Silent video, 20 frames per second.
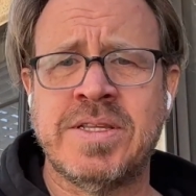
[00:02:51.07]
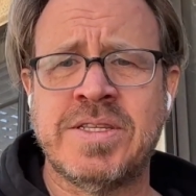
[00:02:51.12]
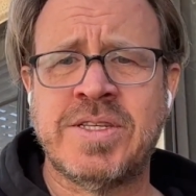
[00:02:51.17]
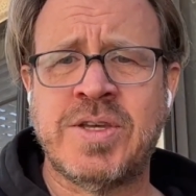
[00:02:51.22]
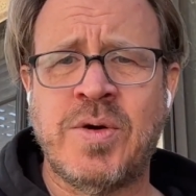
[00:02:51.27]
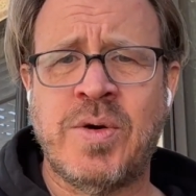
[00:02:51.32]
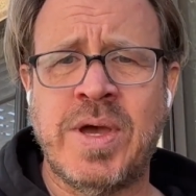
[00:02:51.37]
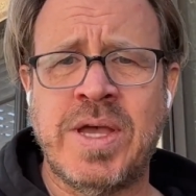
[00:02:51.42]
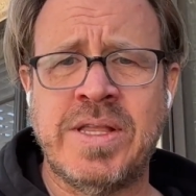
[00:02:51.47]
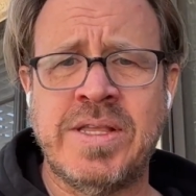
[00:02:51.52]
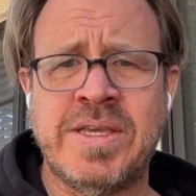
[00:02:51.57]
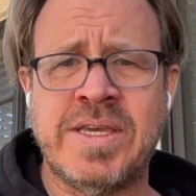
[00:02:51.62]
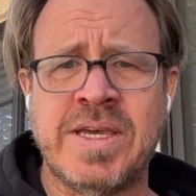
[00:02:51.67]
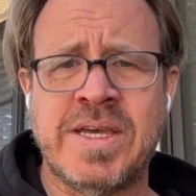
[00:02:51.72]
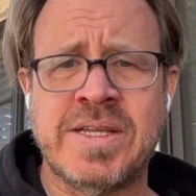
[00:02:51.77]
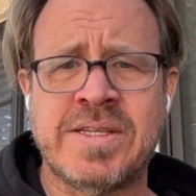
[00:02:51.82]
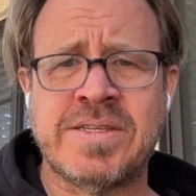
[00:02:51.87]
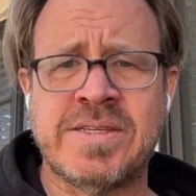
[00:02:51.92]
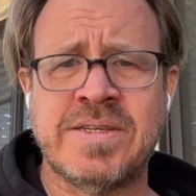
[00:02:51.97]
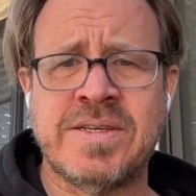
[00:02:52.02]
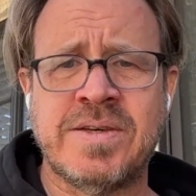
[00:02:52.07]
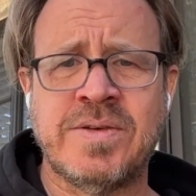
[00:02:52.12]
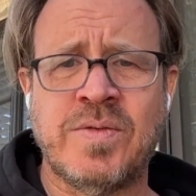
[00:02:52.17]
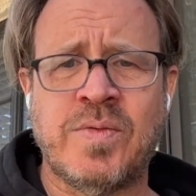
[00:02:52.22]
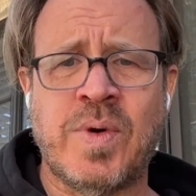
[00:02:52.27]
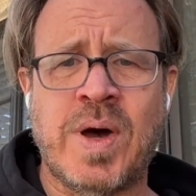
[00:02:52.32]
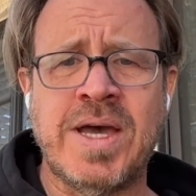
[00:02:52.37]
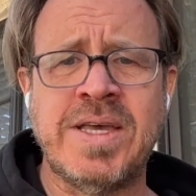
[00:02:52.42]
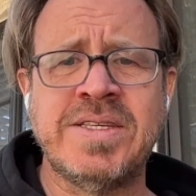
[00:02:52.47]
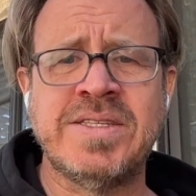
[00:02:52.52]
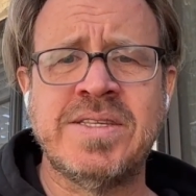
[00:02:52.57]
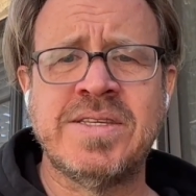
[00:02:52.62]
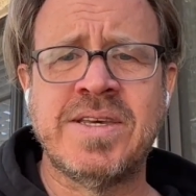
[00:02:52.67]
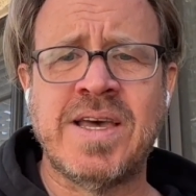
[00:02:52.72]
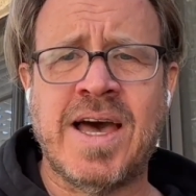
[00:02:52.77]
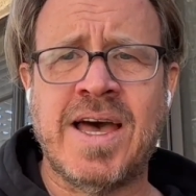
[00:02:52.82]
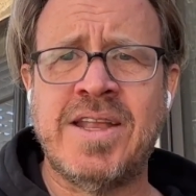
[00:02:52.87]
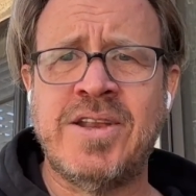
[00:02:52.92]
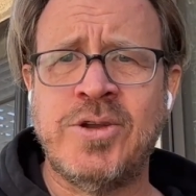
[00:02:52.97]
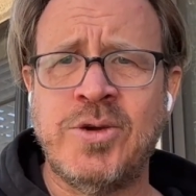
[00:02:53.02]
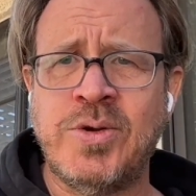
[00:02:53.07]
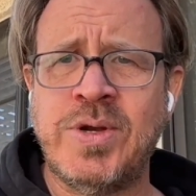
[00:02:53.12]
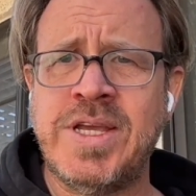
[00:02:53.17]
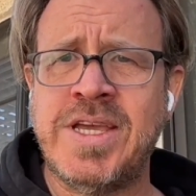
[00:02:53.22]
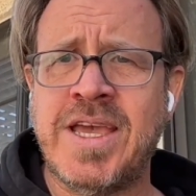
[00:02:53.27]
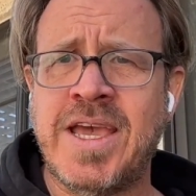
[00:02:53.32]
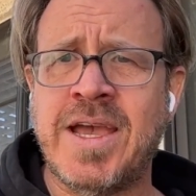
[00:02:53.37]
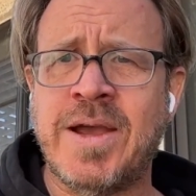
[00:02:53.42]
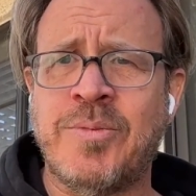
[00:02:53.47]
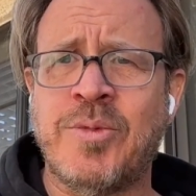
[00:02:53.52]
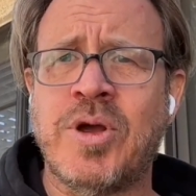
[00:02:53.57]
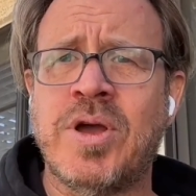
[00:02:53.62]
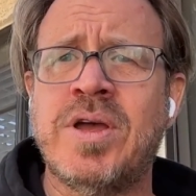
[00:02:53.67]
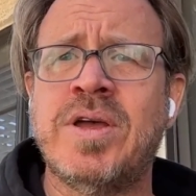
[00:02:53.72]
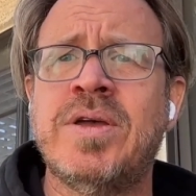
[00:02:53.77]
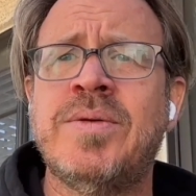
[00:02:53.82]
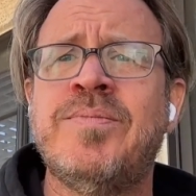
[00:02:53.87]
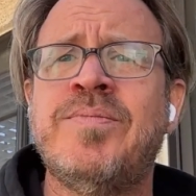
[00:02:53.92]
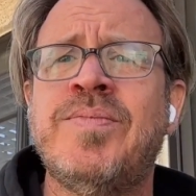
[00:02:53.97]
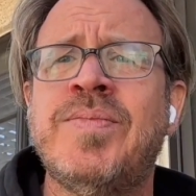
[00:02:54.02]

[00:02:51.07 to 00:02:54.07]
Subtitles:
let's go ahead and get. Why is continuity camera